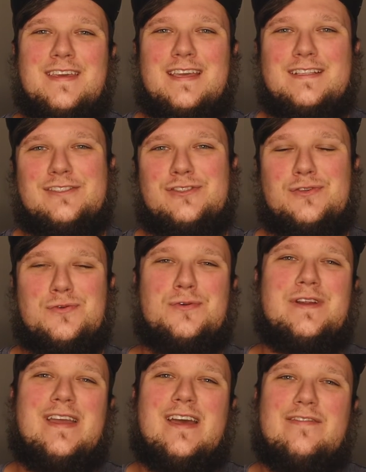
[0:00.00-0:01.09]
and
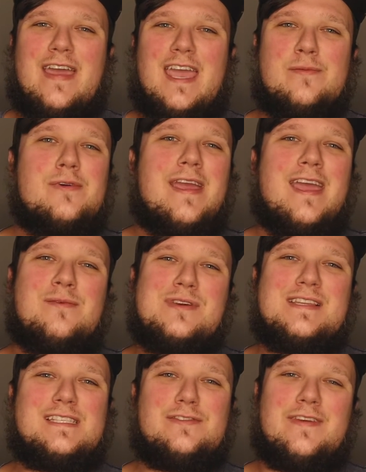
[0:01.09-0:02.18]
story of Abraham
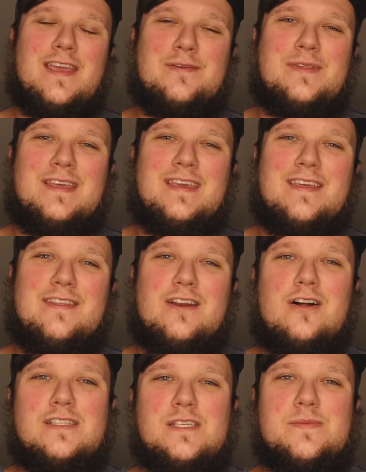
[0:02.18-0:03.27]
and his family, and then
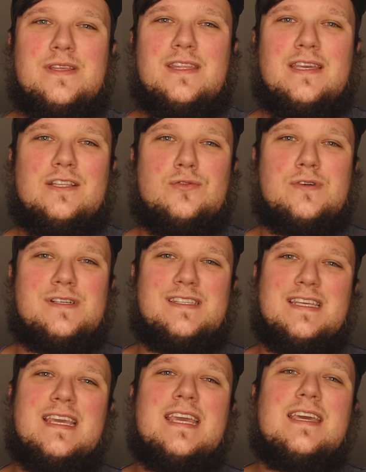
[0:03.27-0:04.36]
ultimately towards
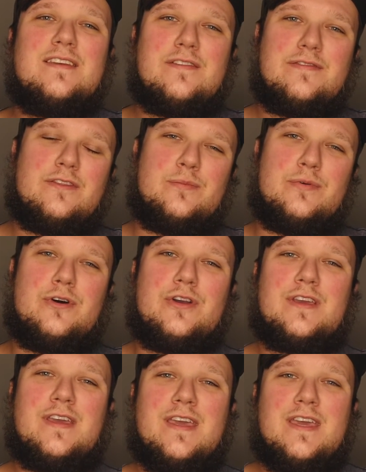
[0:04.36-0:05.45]
the end of the
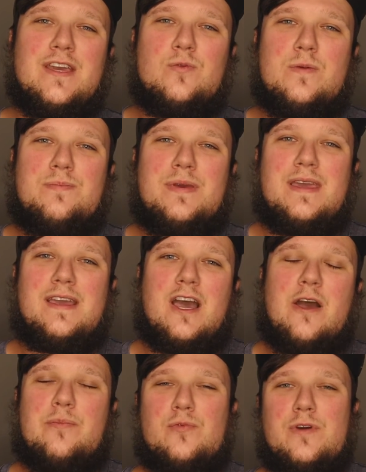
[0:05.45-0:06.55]
book, we pick
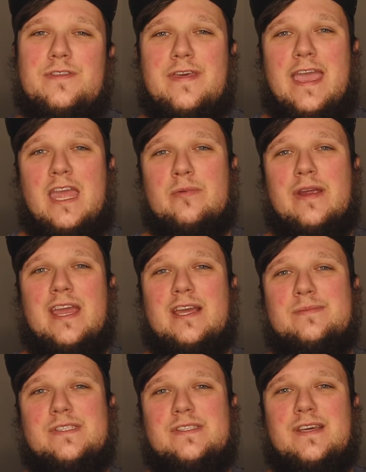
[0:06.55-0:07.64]
up with
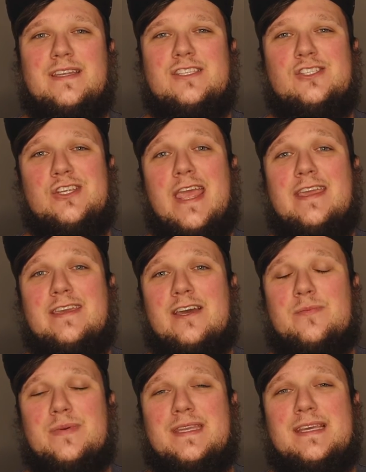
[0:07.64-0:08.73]
Abraham's son
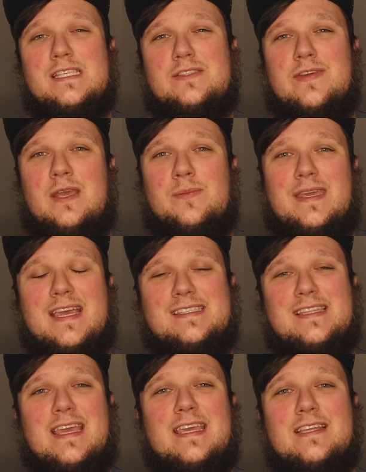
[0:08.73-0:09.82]
Jacob and his family
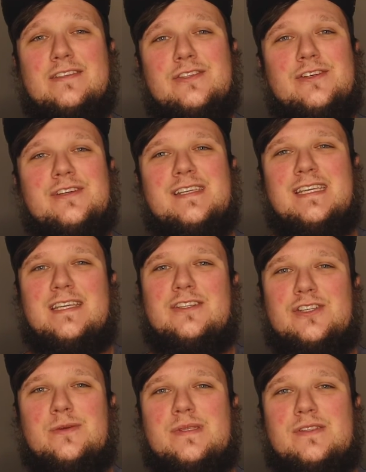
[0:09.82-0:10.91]
as they enter
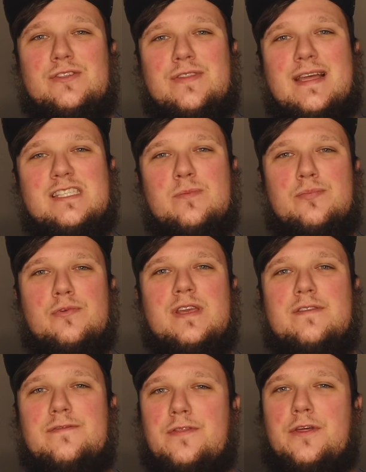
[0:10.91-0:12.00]
Egypt. And so that's a
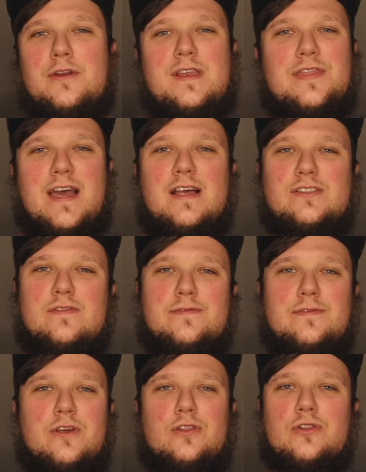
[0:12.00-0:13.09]
brief 30,000
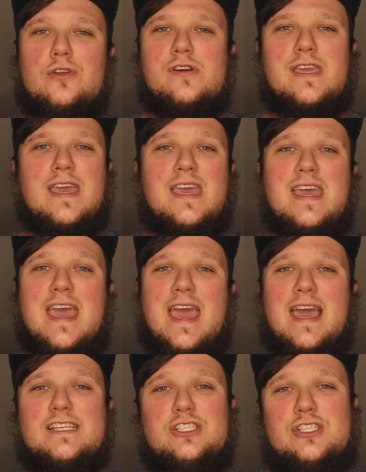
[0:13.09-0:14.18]
foot look
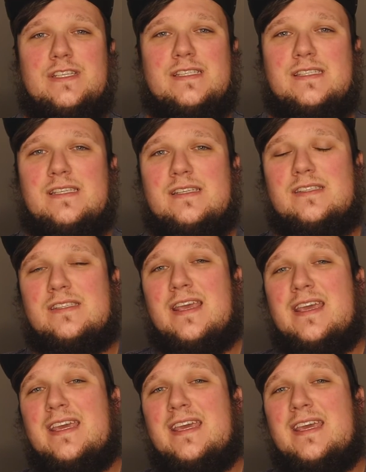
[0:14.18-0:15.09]
at Genesis.